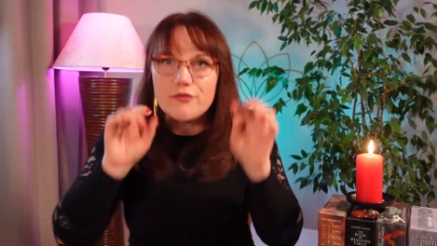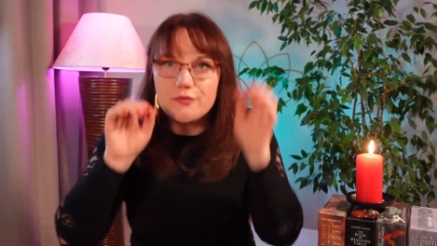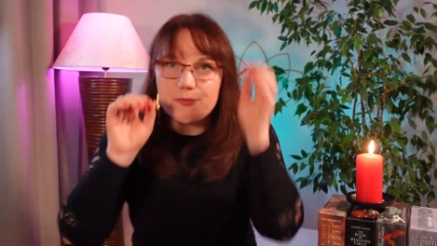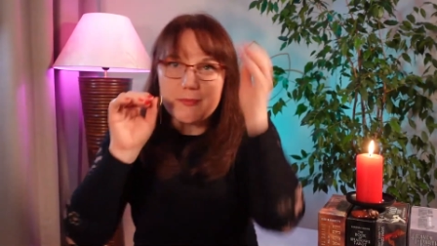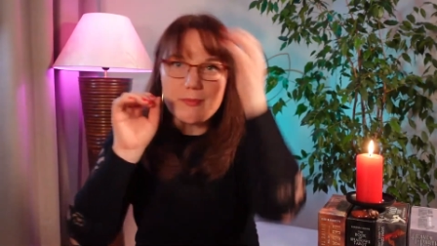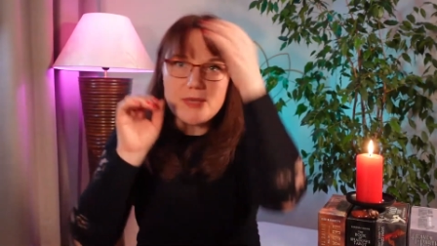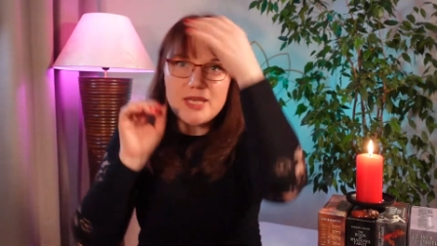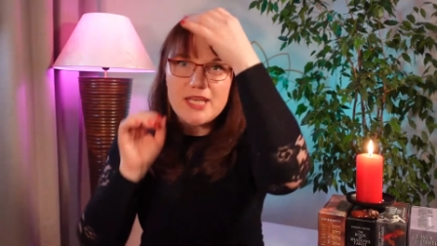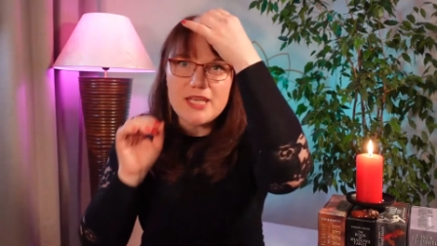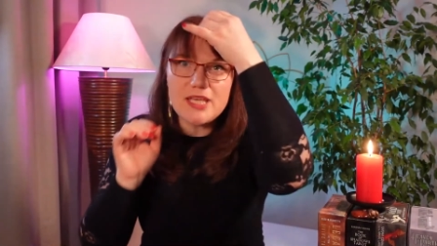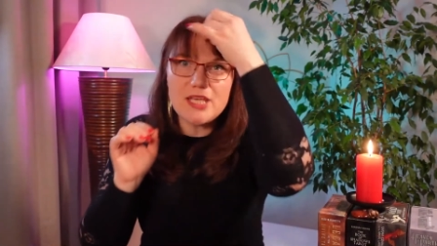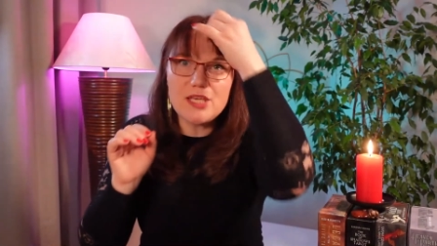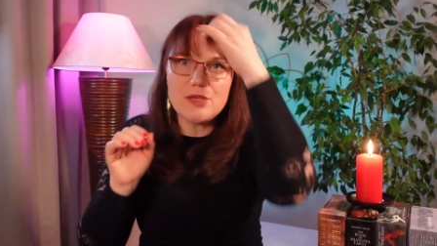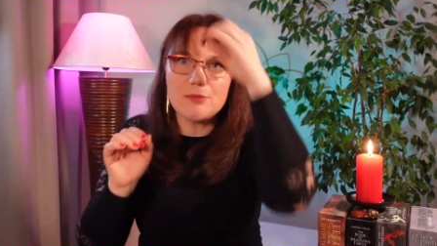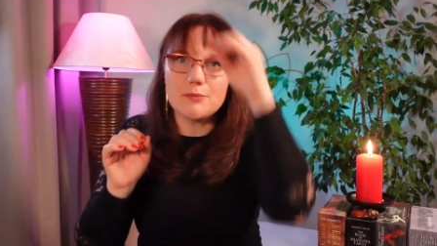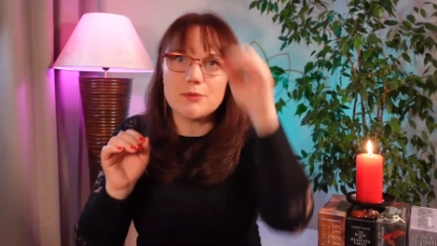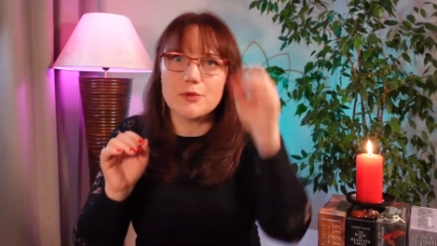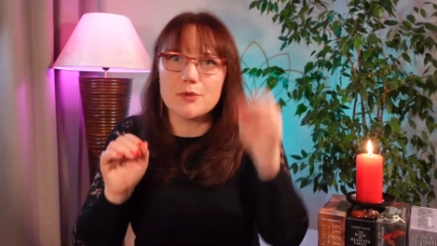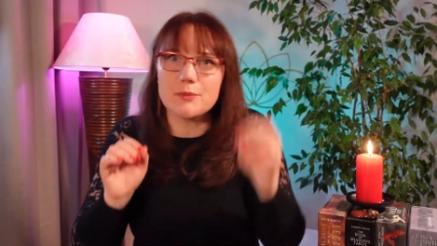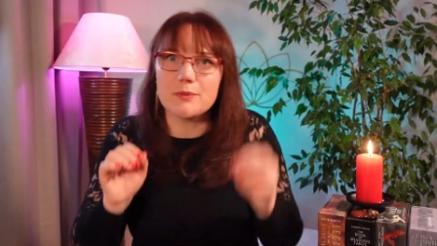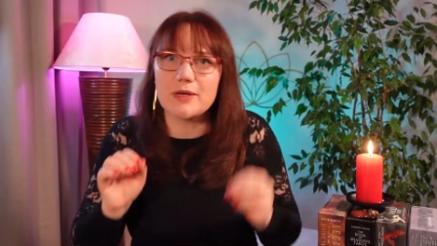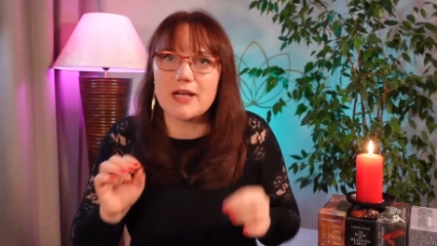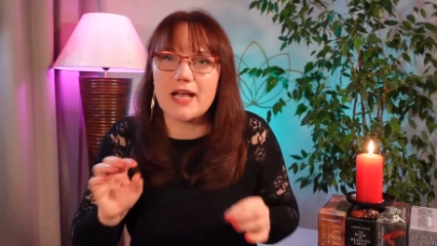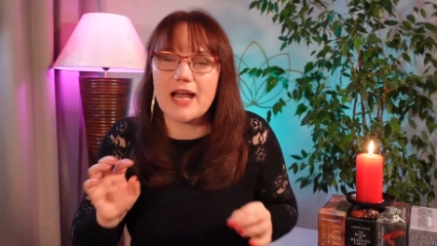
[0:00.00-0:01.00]

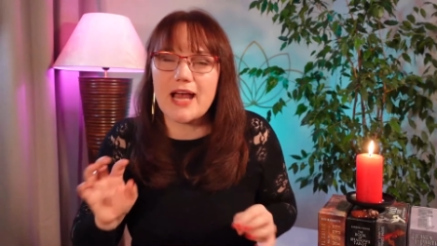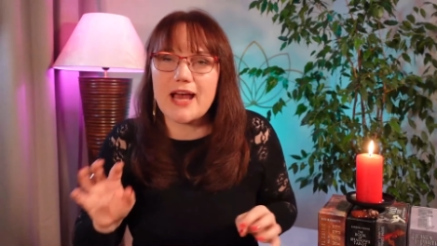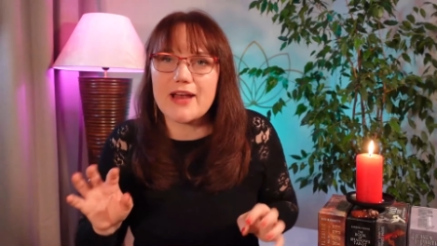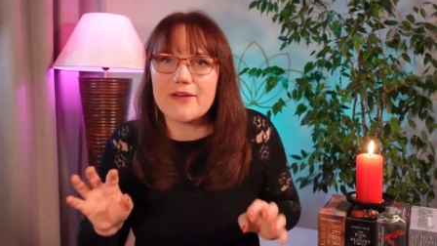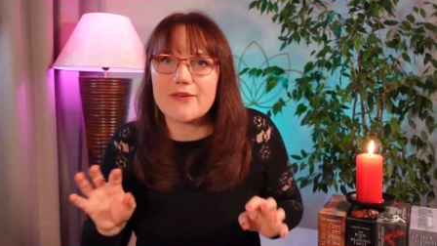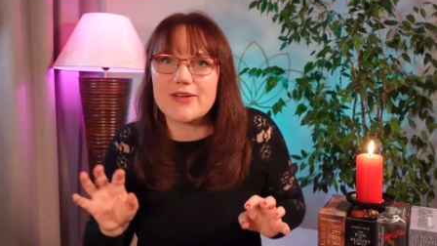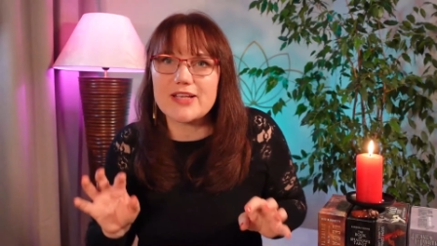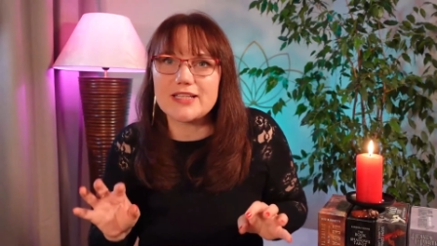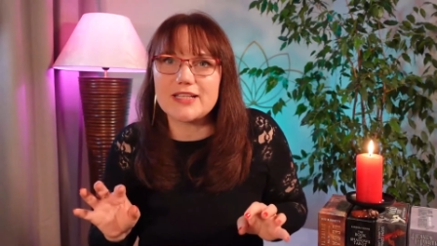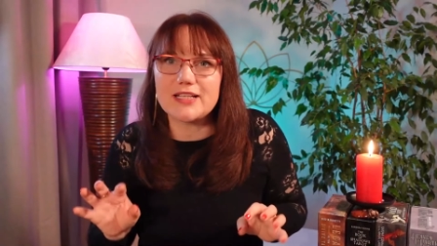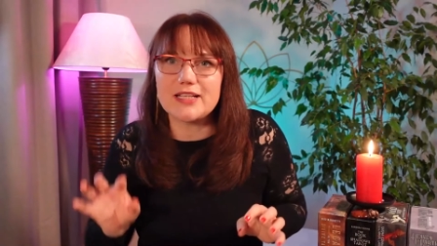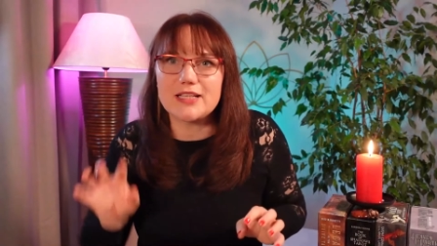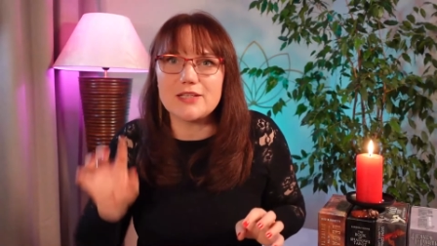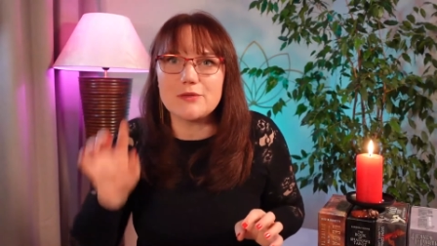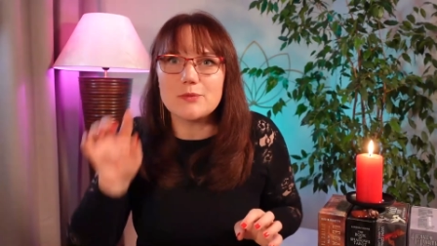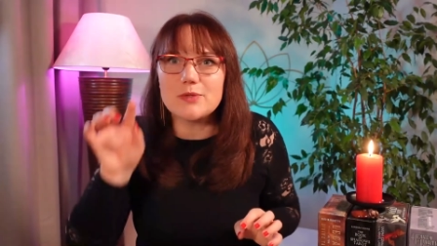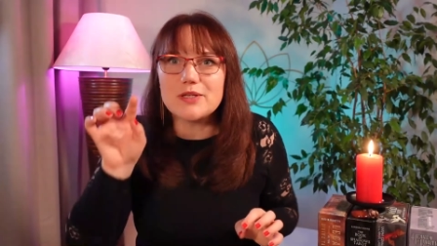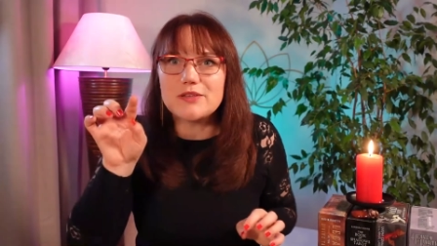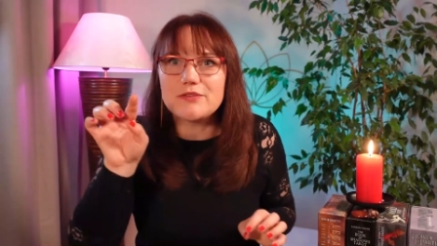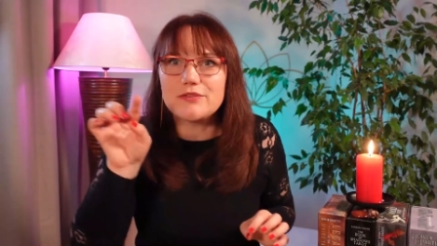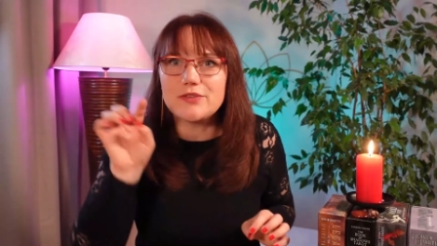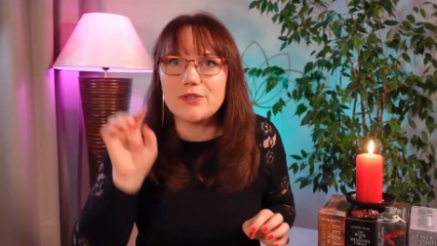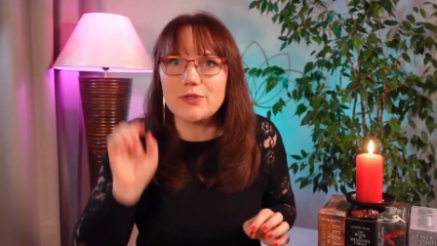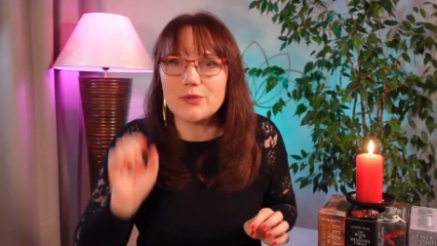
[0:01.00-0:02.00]
minimum currently
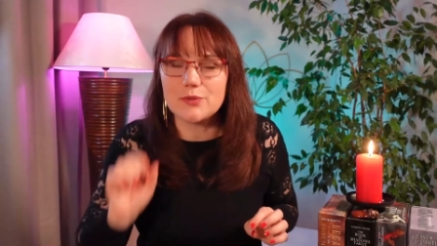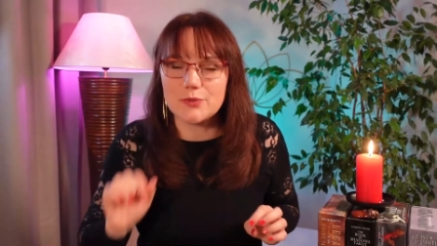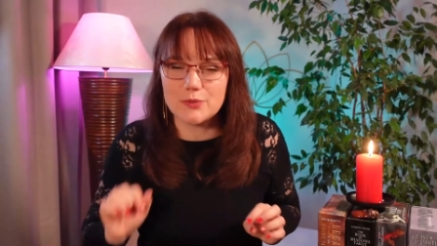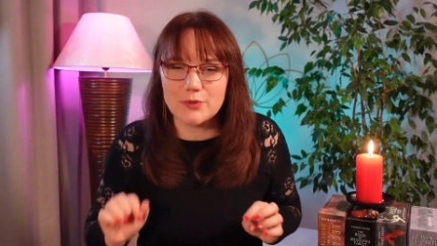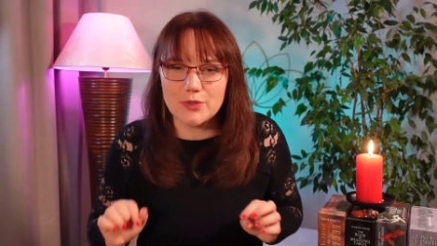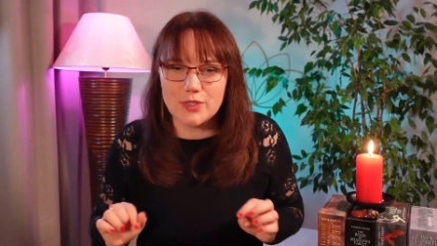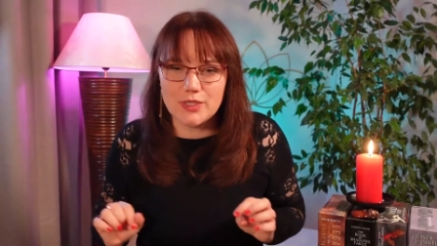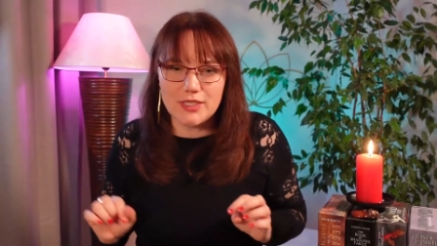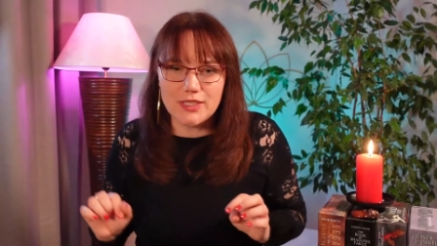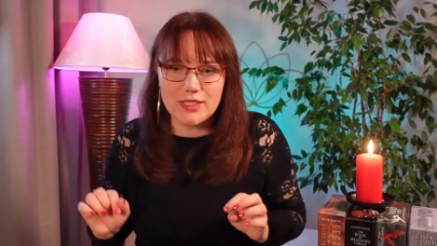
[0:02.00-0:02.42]
with you?